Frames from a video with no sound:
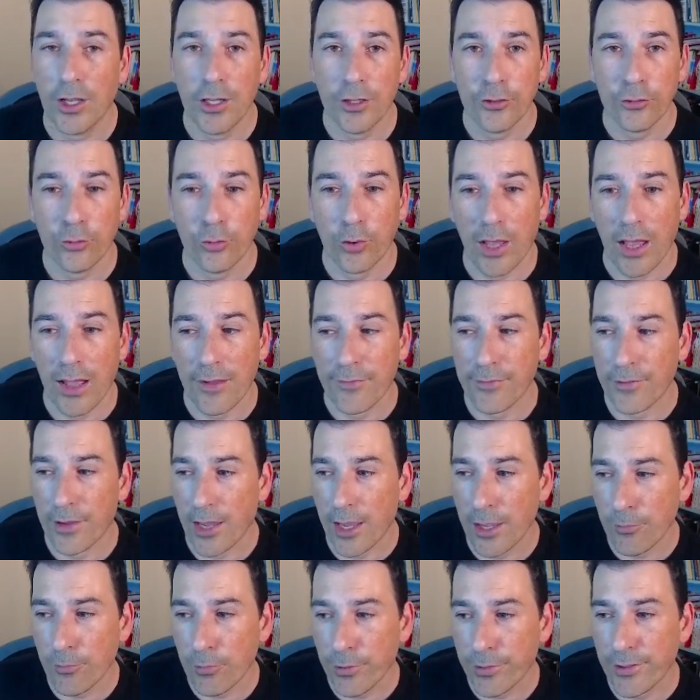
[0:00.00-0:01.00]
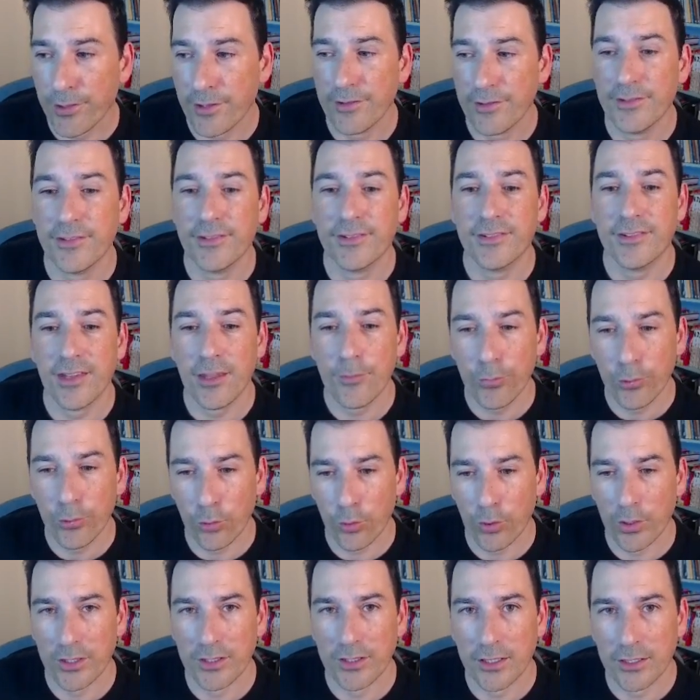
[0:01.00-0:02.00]
to have everything
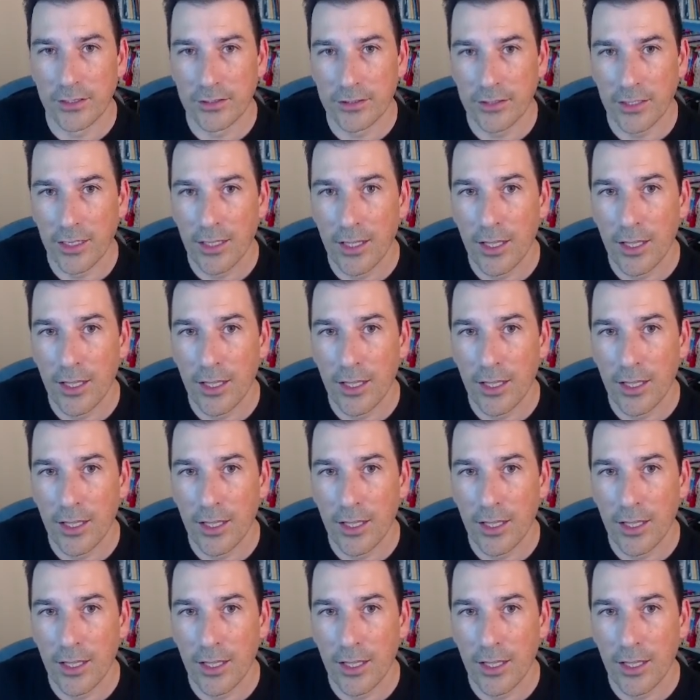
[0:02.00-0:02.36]
separated